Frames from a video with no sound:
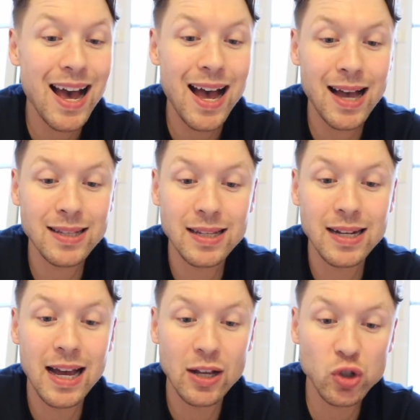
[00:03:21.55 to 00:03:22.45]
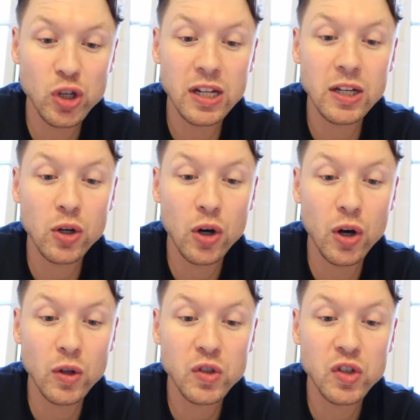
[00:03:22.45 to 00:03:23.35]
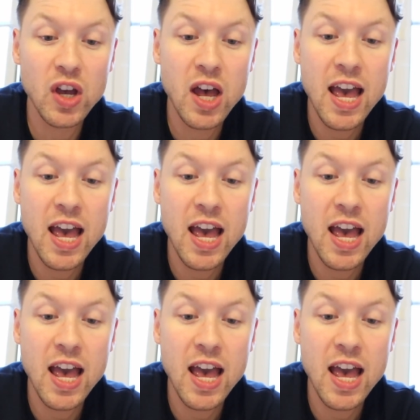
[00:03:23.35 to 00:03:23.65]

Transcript: hasn't actually got